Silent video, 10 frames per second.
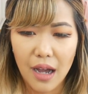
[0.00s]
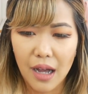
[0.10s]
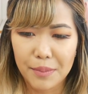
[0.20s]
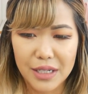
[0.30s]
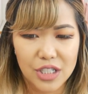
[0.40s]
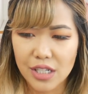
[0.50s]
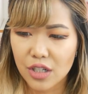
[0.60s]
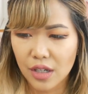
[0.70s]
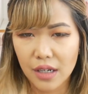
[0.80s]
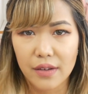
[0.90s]
I just
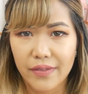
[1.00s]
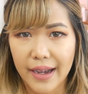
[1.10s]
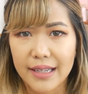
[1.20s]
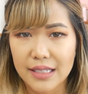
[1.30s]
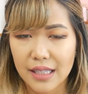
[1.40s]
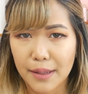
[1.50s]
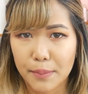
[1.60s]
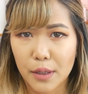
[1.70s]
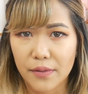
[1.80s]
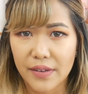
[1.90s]
couldn't find like the
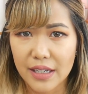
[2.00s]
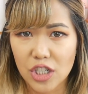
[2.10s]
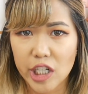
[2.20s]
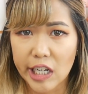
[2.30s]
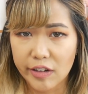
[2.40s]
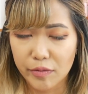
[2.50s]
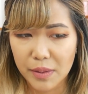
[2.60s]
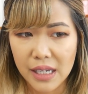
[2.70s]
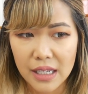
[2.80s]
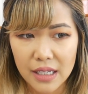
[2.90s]
perfect shade of
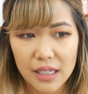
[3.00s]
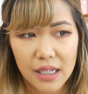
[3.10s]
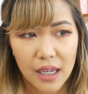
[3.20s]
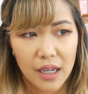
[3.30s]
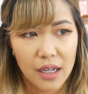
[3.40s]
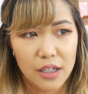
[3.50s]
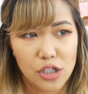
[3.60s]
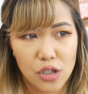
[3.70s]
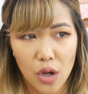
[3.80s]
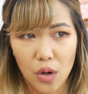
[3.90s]
pink.
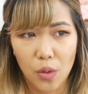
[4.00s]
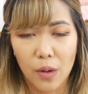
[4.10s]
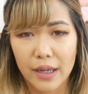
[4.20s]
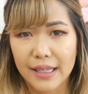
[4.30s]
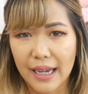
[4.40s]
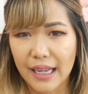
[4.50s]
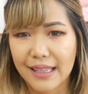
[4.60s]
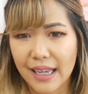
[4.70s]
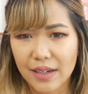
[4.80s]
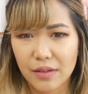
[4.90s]
So yeah,
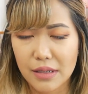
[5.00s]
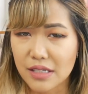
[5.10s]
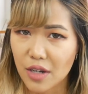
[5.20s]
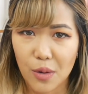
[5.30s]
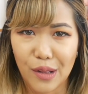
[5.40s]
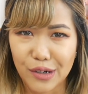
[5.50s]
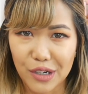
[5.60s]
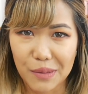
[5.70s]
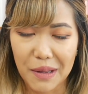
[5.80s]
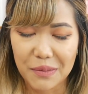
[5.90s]
that is no
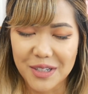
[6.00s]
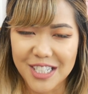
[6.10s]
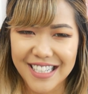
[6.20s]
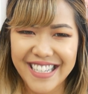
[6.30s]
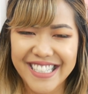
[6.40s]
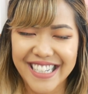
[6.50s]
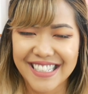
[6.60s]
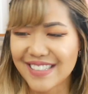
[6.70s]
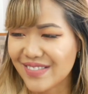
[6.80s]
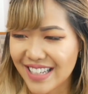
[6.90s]
longer on my wish list.
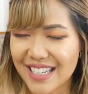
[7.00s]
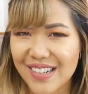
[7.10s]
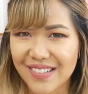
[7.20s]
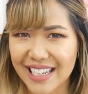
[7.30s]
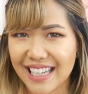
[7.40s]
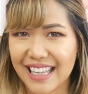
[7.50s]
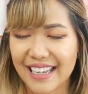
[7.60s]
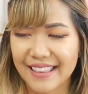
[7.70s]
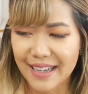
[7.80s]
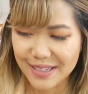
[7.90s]
I really don't need like
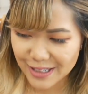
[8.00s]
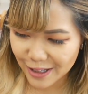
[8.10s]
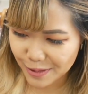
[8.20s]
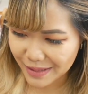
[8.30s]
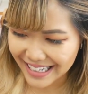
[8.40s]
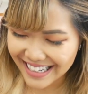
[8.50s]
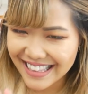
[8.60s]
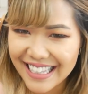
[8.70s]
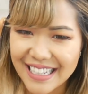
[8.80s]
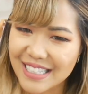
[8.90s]
a $1,000
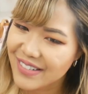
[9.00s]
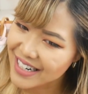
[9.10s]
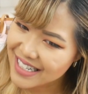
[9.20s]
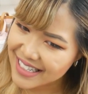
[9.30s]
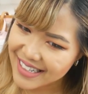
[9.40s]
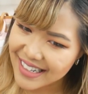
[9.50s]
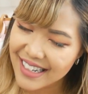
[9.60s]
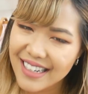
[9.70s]
blanket. That's crazy.